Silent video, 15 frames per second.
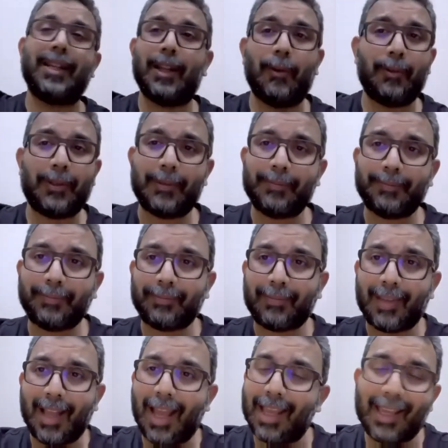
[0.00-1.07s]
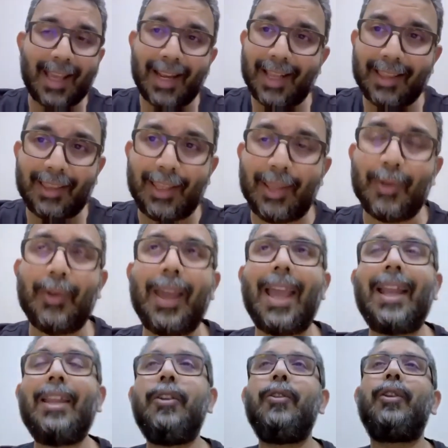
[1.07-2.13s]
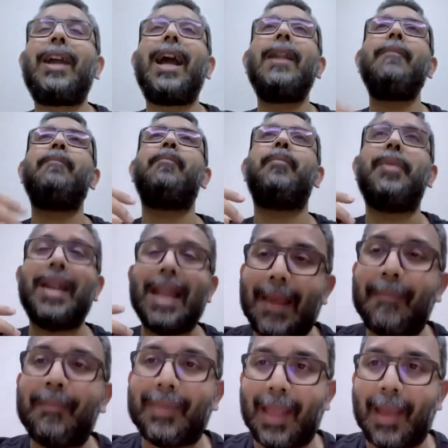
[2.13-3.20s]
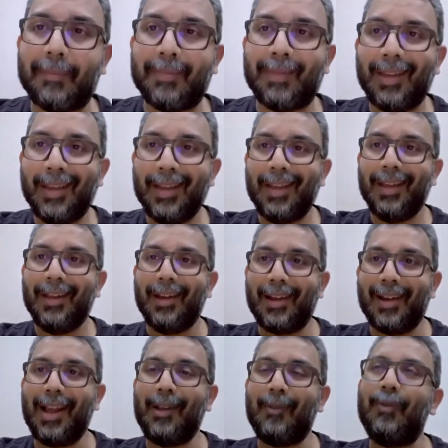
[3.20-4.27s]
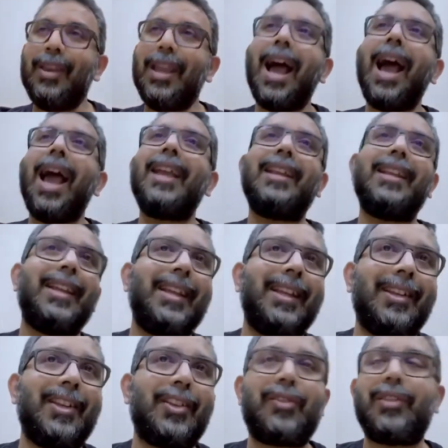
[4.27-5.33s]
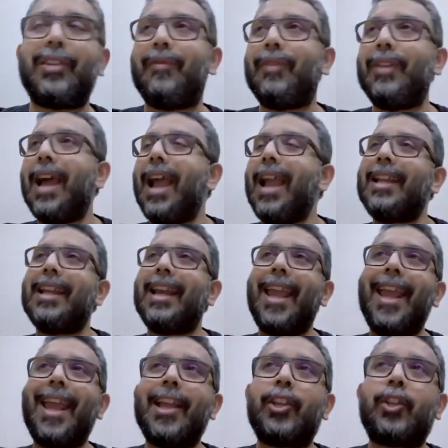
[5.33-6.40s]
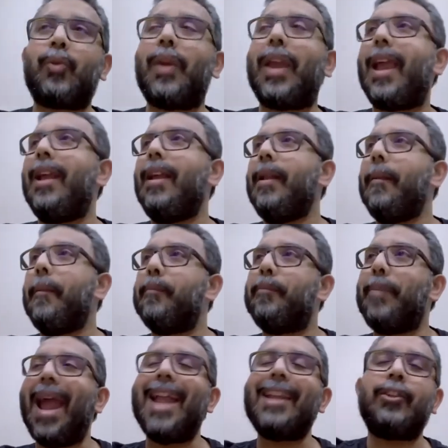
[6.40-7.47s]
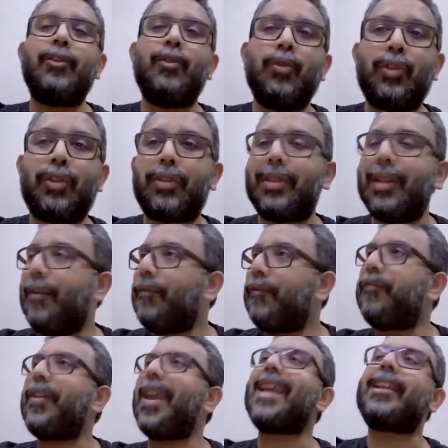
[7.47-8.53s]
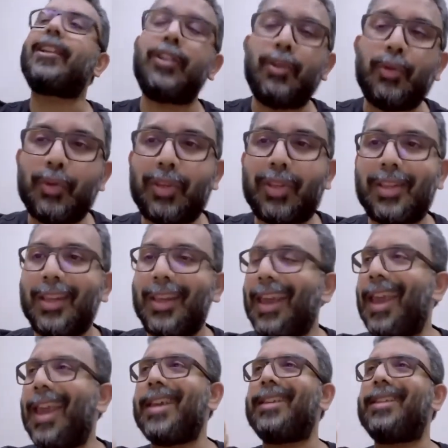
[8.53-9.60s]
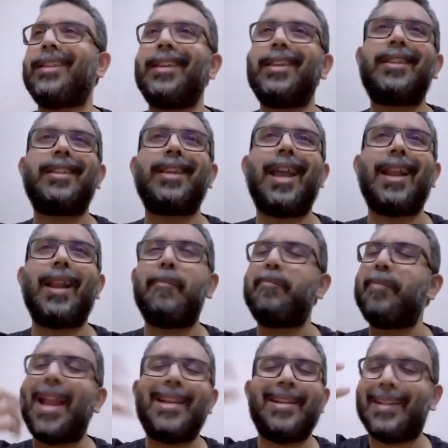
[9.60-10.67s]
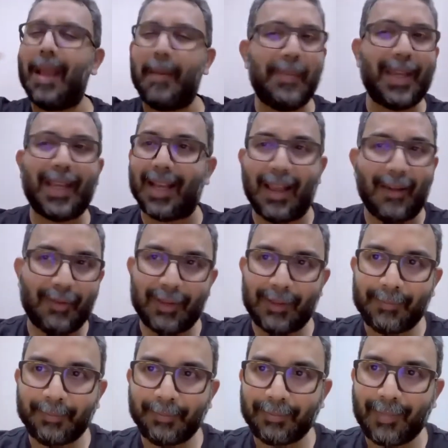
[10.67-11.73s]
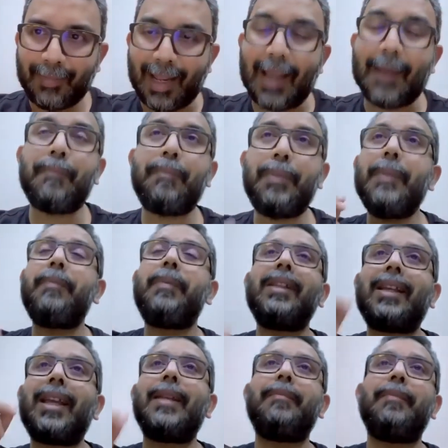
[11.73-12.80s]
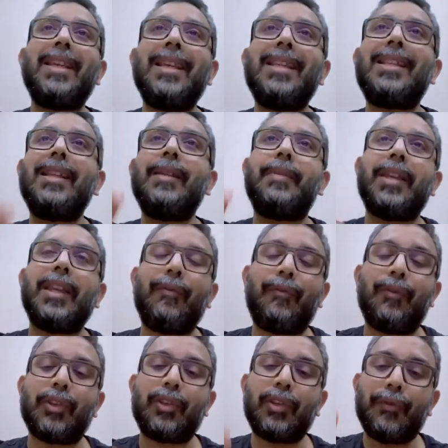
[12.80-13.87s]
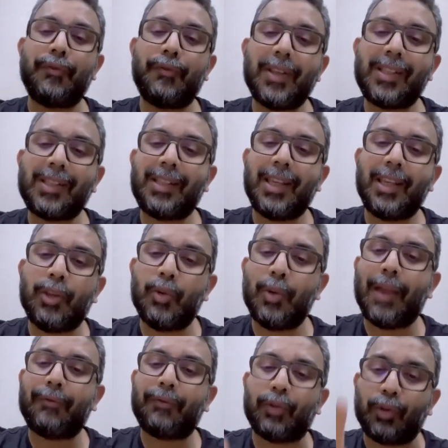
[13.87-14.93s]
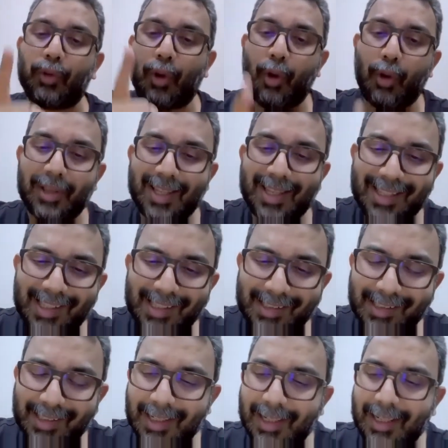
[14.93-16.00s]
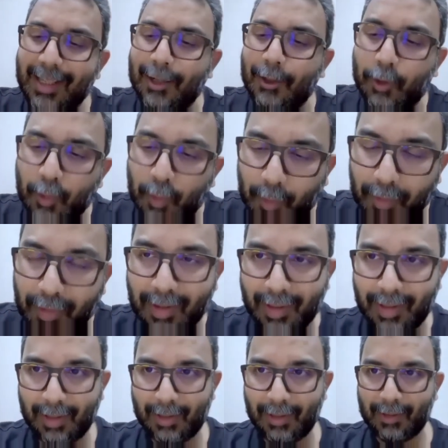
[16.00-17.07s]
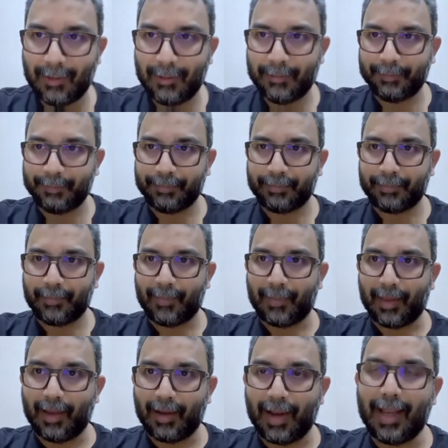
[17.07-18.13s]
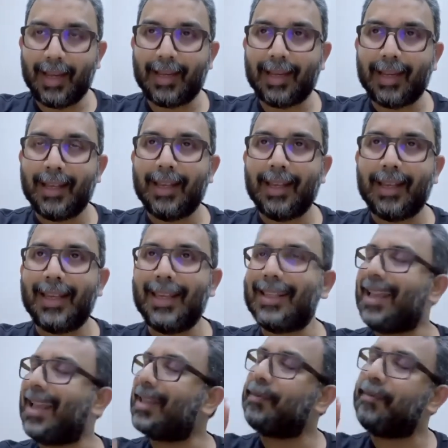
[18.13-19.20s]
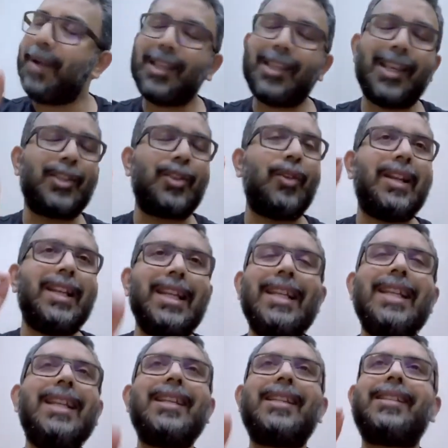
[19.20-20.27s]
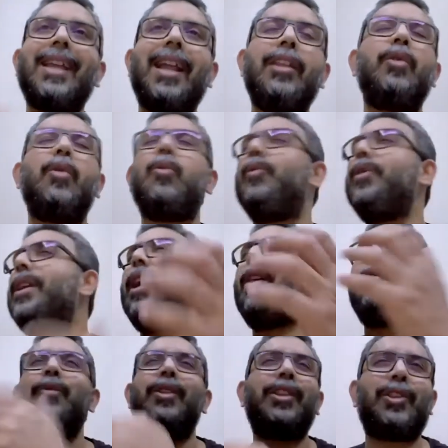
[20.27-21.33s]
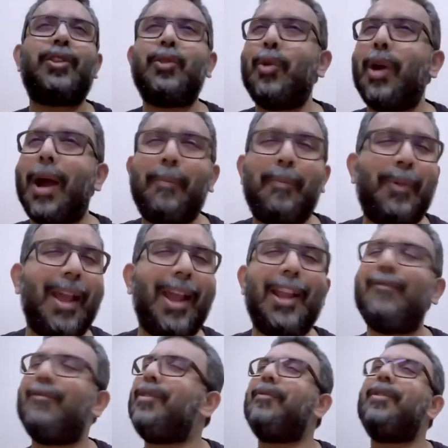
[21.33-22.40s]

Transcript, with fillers: doubt. I guarantee you. And you can't blame them. All right. We are in an industry. We are in an age where bad news, fake news exists at a pandemic level. And people can easily be influenced. So the first thing you have to consistently do, all right, is as much as your leaders tell you, we are with you, upline, we